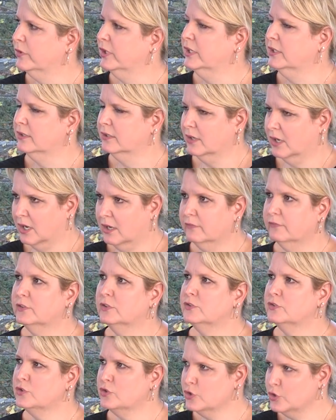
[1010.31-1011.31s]
Written
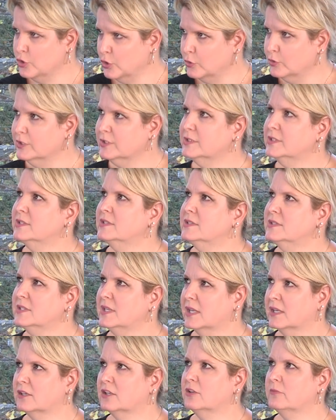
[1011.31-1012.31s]
offers, notices,
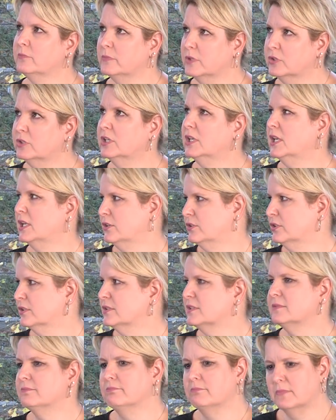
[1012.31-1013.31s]
and
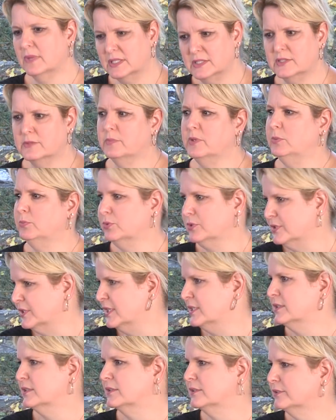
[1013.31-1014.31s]
communications must be
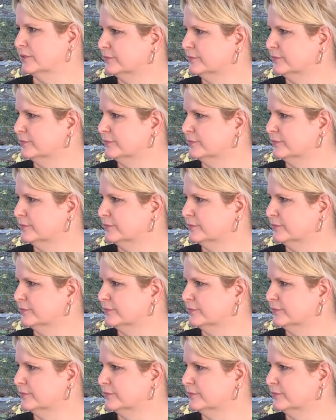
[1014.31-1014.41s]
presented.